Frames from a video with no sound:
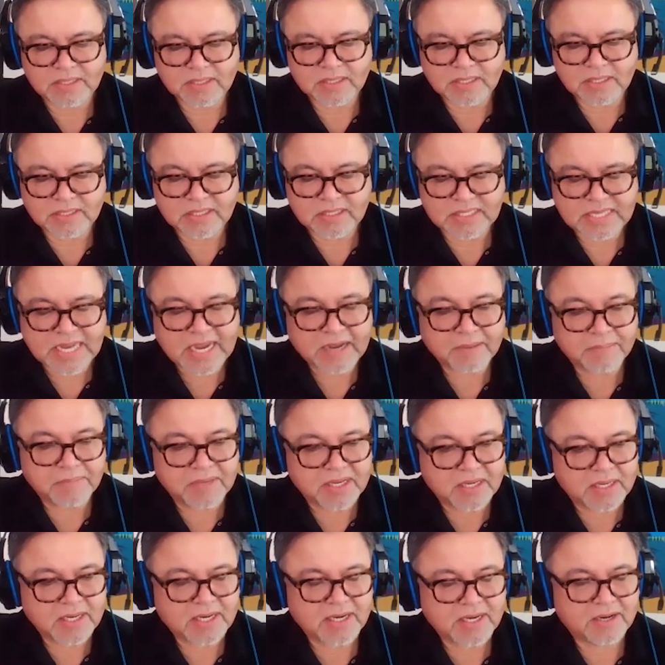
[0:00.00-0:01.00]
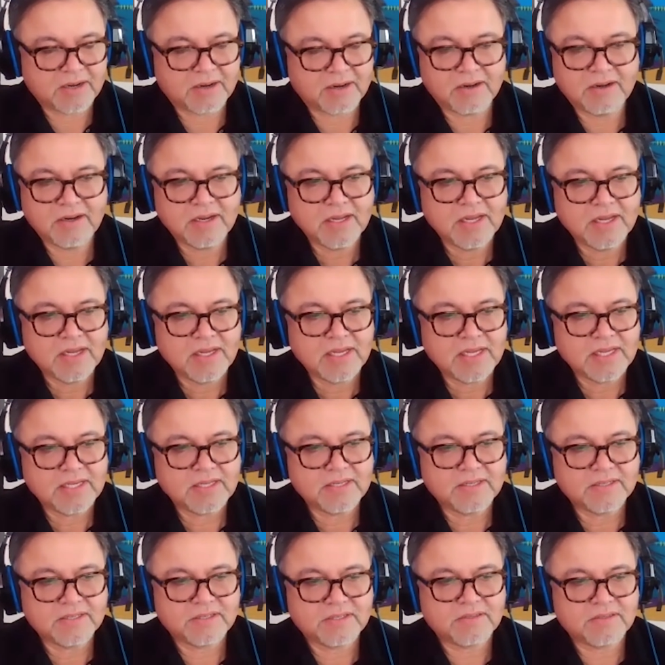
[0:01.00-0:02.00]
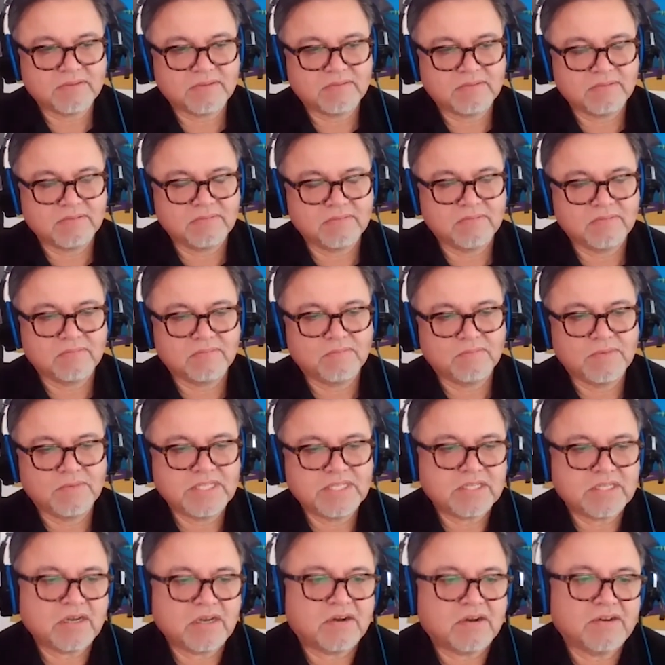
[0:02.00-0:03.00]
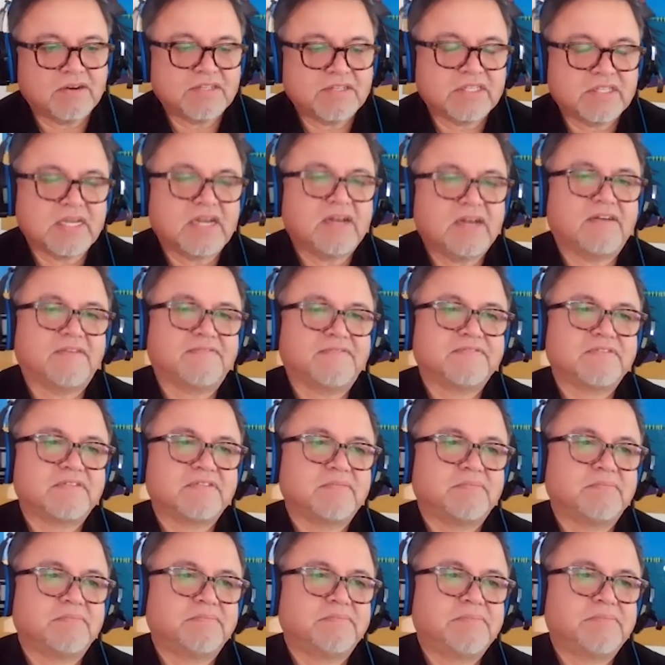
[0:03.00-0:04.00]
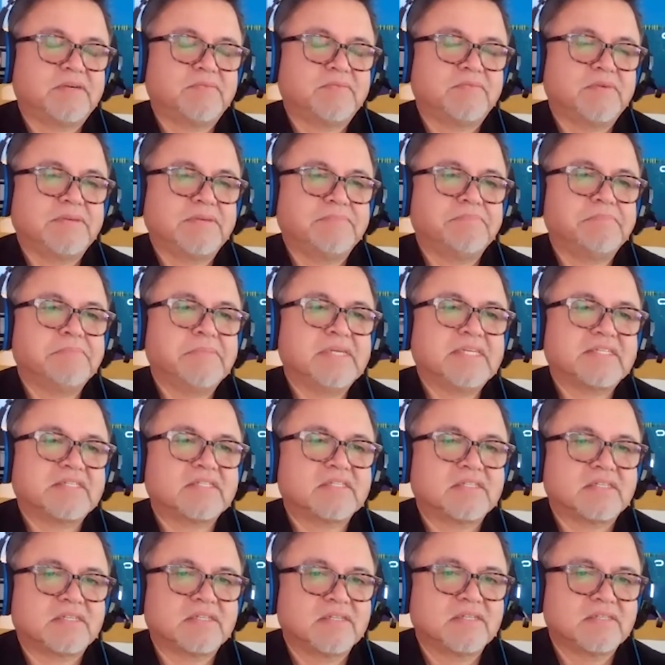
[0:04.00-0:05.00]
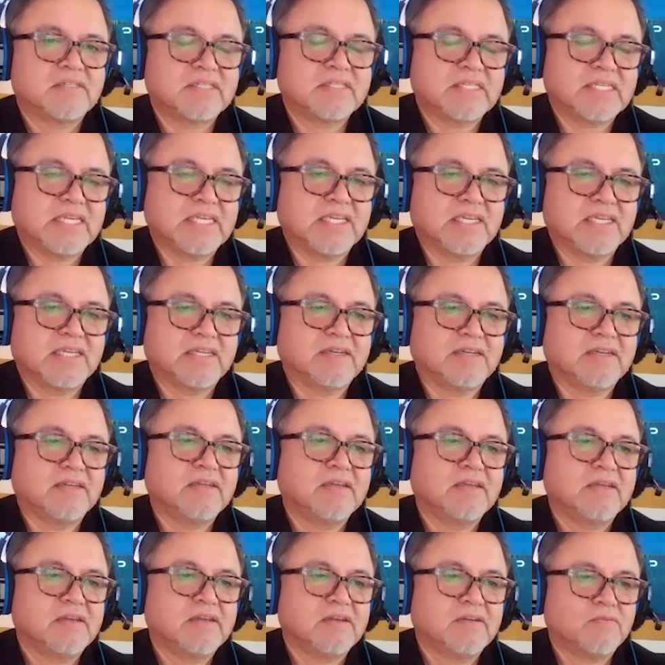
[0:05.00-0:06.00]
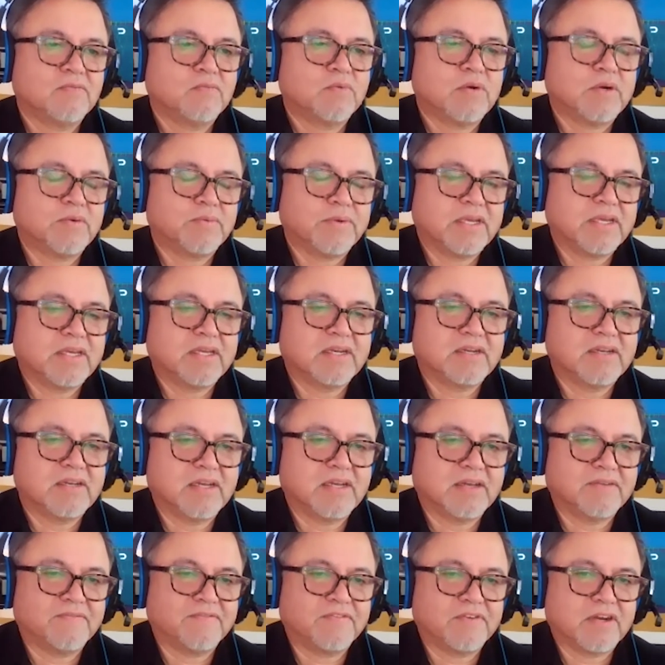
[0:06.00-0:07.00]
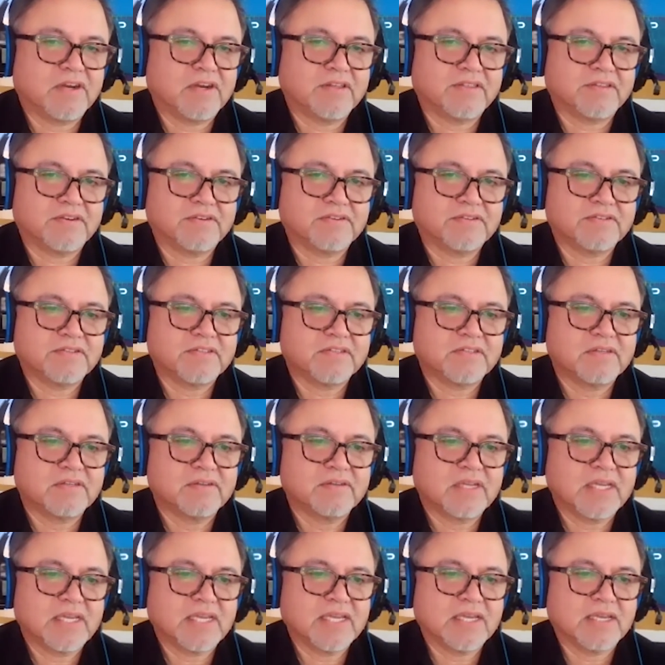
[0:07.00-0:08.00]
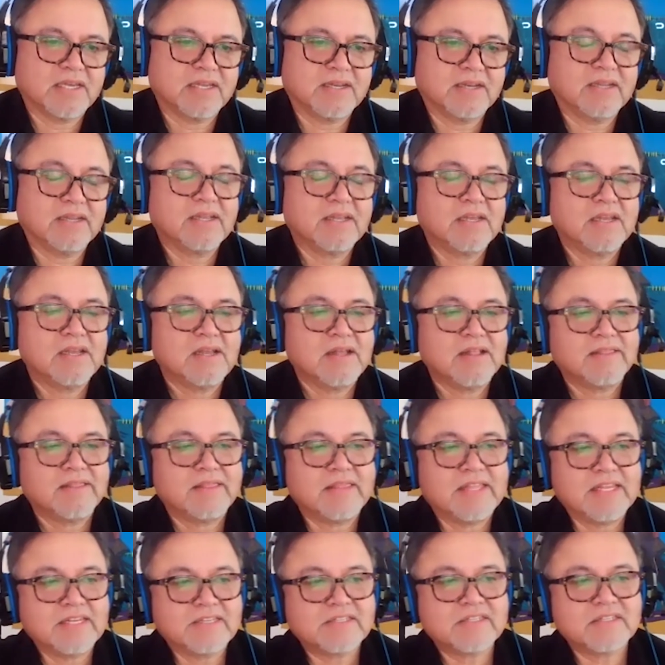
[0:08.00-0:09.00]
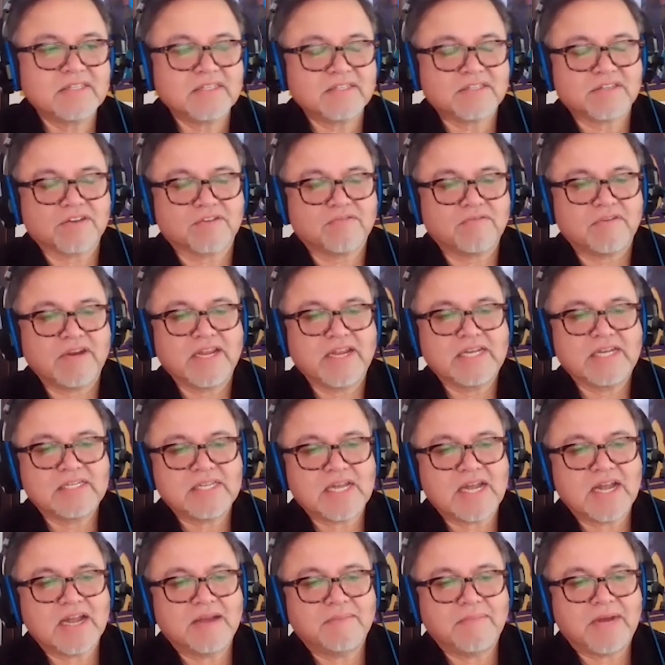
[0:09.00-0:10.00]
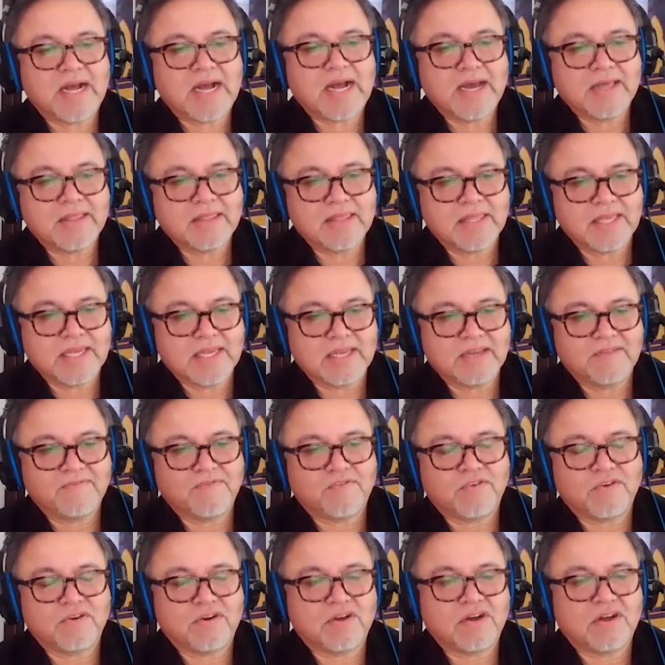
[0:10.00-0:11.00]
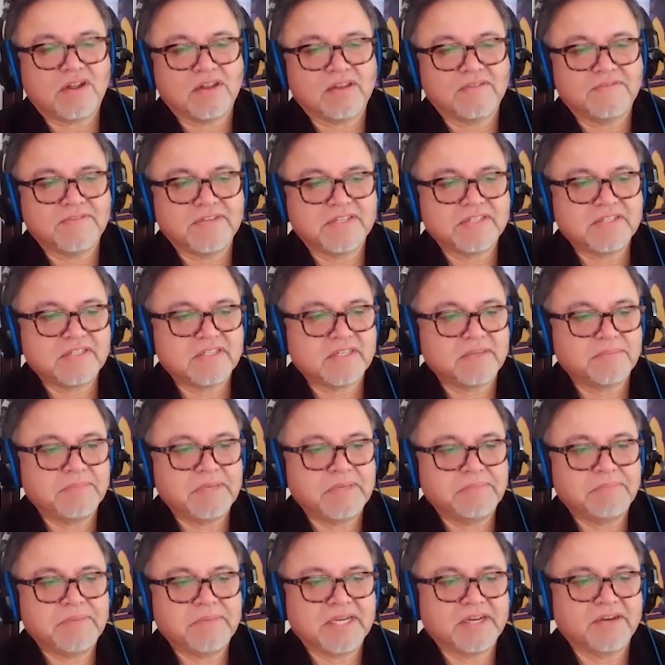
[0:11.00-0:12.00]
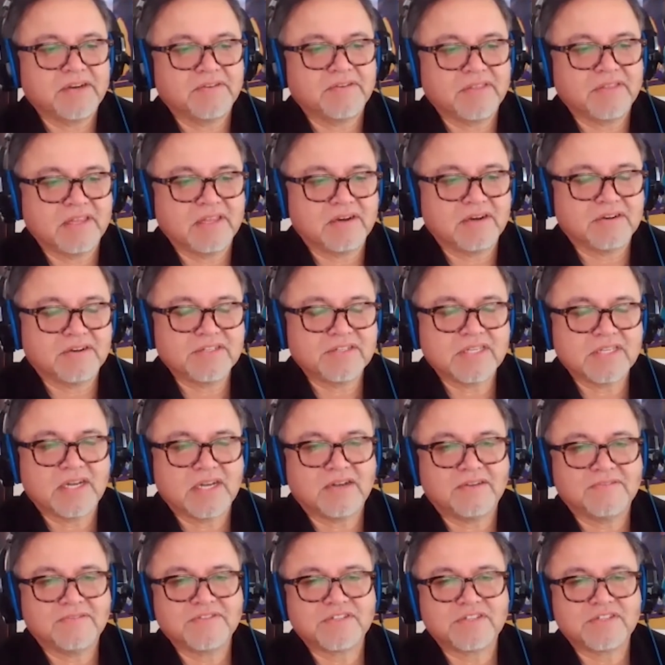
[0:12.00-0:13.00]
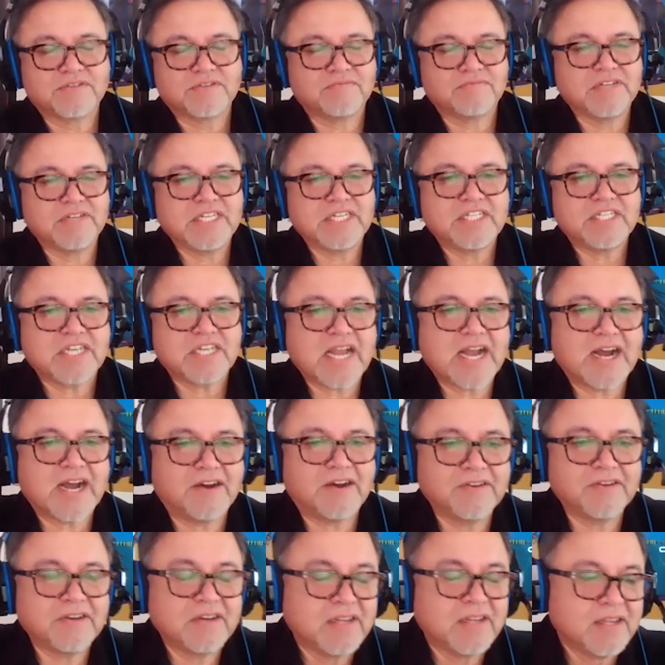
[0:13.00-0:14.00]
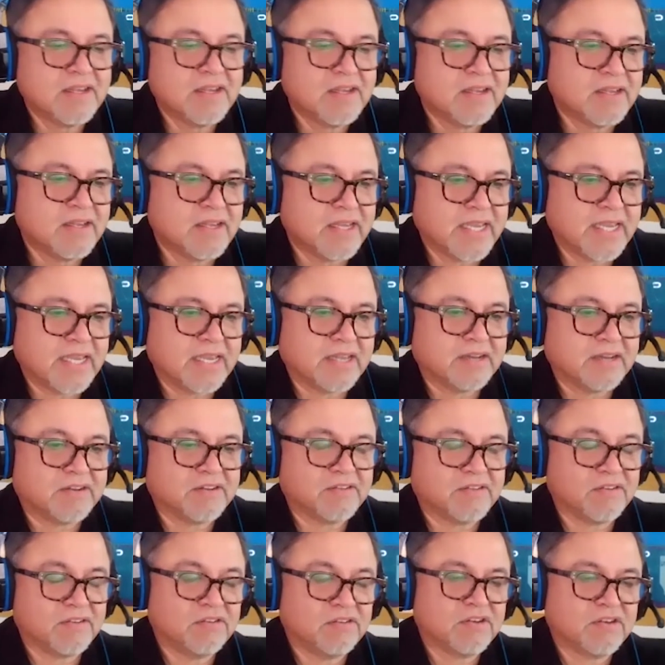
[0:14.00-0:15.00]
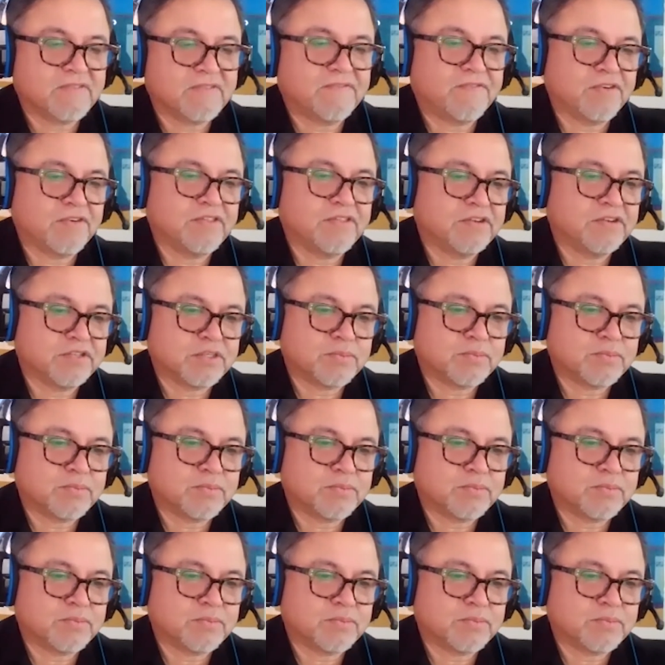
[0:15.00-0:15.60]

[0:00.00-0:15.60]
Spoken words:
segment here, is we saw ourselves, but we missed seeing what we could have done for others. And this is a great time, I think, for all of us to be bigger than ourselves, to reach out and look for those